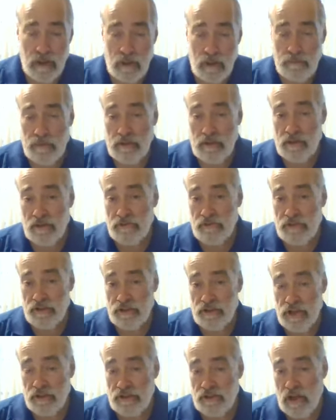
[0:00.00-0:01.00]
because the
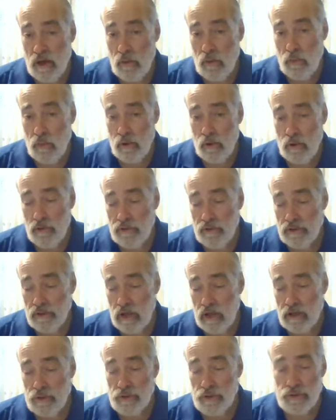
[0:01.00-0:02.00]
Gentile world, the
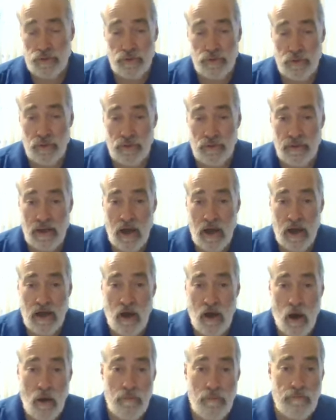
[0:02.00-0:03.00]
non-Jewish world,
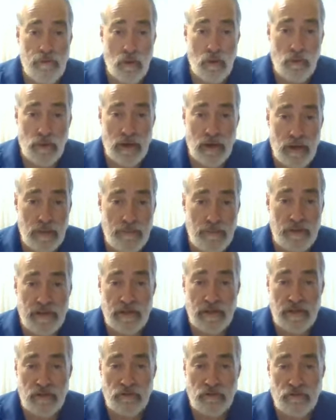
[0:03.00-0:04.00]
are
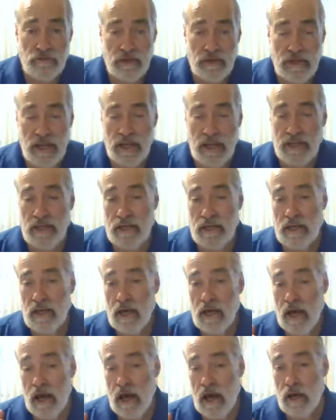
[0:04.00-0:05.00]
prohibited in creating
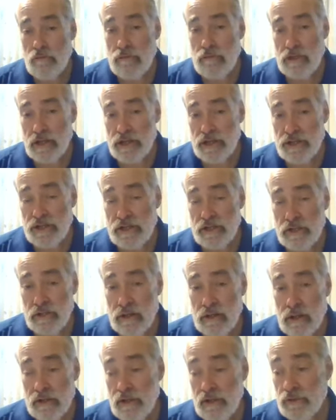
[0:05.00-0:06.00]
a religion.
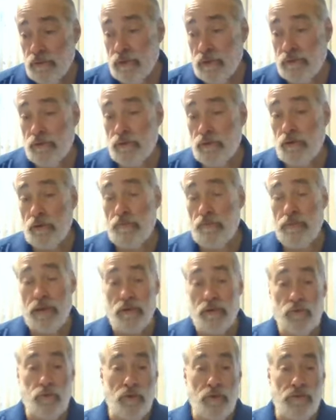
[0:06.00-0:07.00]
That's what took
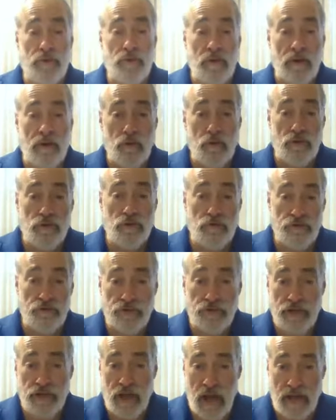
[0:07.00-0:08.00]
place with, with
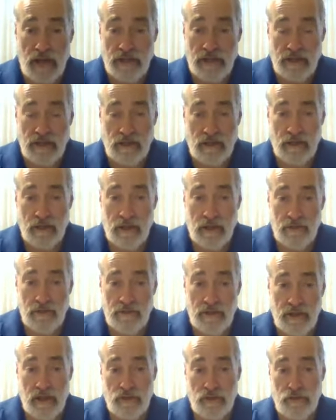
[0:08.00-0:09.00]
Christianity.
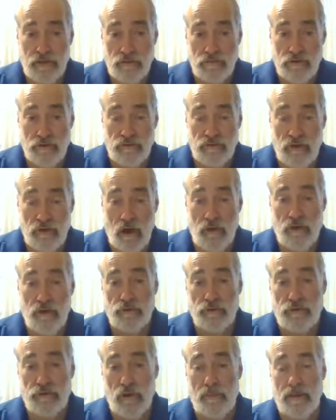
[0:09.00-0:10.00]
That as a result, there are
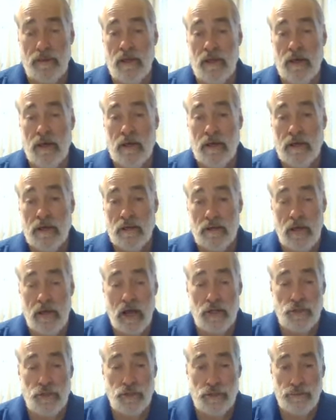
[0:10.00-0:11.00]
so many
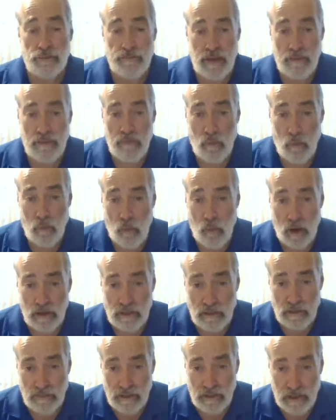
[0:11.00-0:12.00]
non-Jewish people wanting
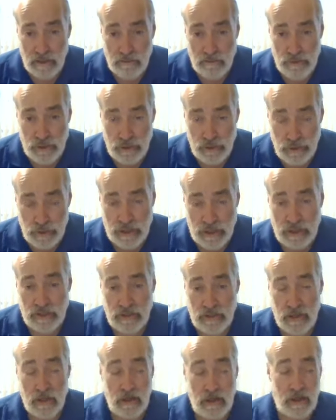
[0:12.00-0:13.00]
to become Jewish
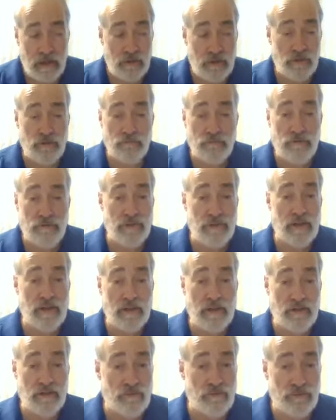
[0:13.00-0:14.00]
and you can read that in
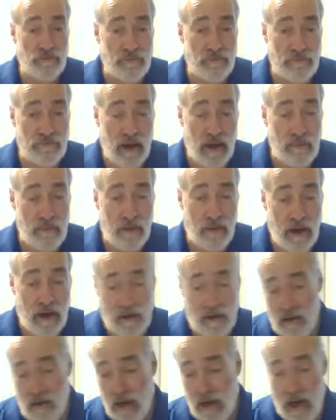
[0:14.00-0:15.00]
the Christian Bible how
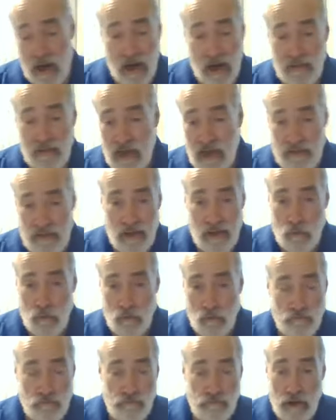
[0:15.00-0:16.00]
how they were
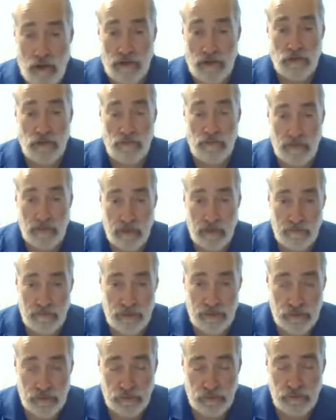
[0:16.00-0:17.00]
running to become
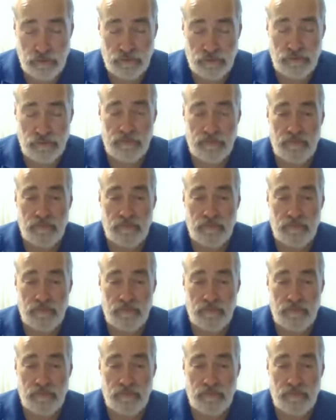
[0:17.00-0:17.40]
Jews.